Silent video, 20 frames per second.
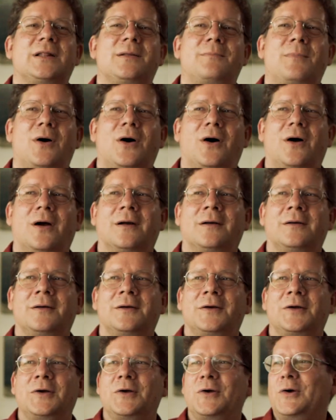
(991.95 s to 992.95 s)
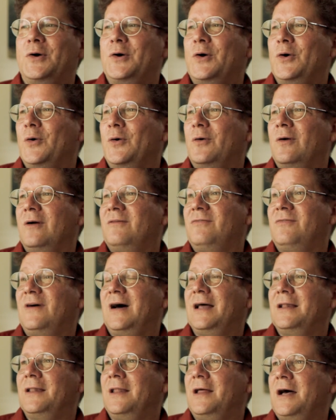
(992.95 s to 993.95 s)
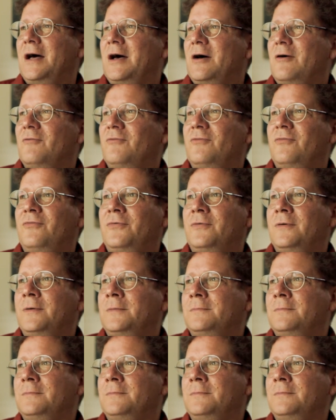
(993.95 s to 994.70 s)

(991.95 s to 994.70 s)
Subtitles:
Lamar, or if I love